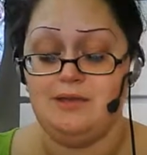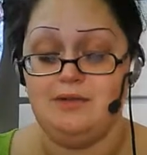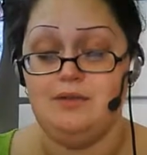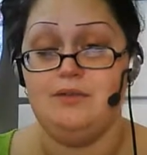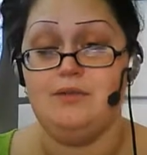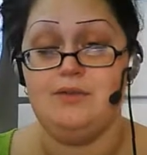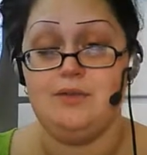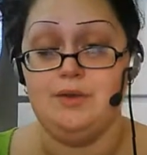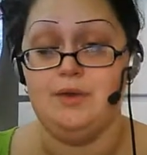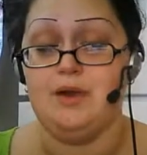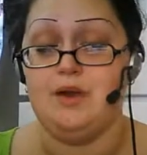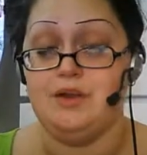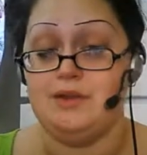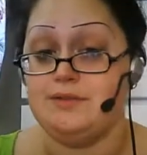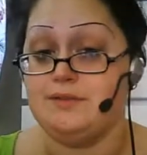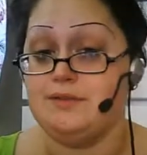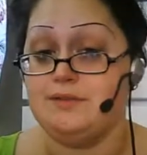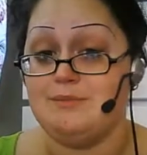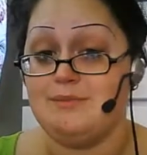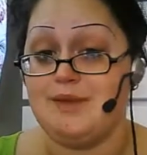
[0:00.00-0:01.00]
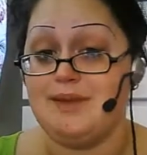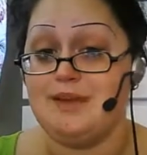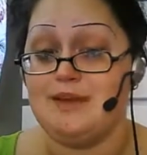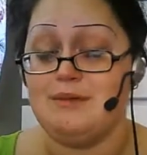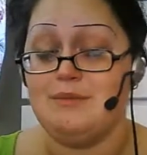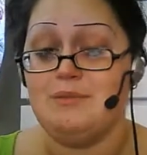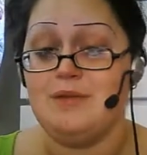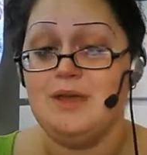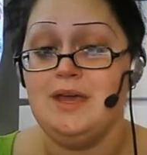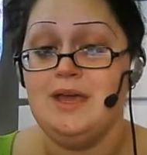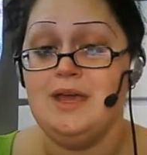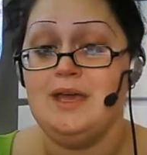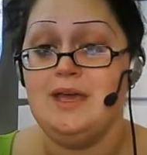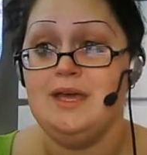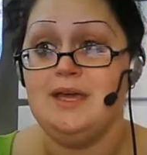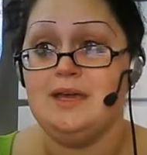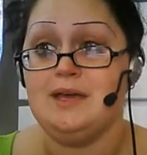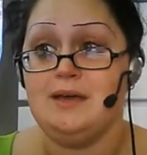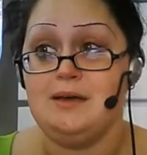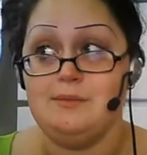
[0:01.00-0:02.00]
or if you are using makeup,
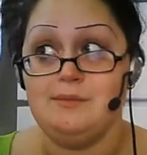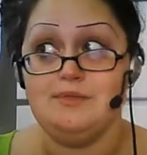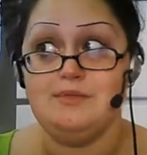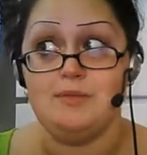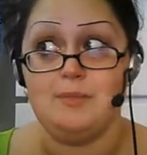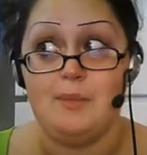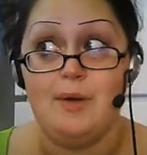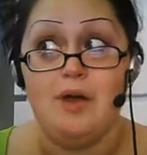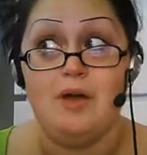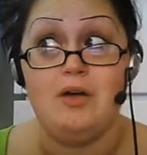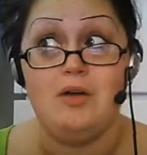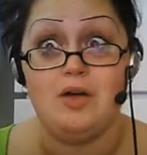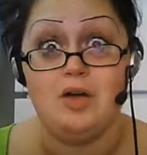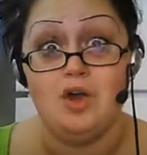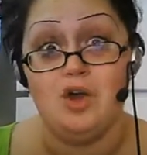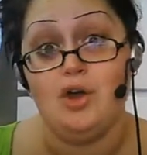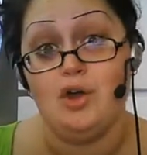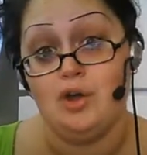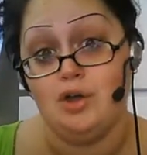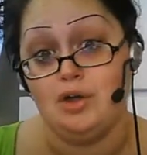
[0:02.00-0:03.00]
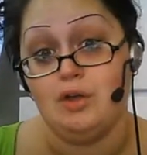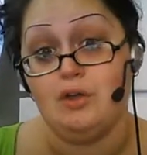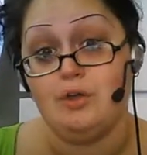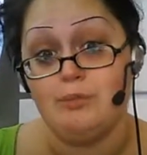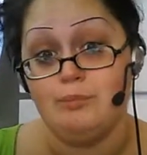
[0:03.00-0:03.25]
comes from Hong Kong.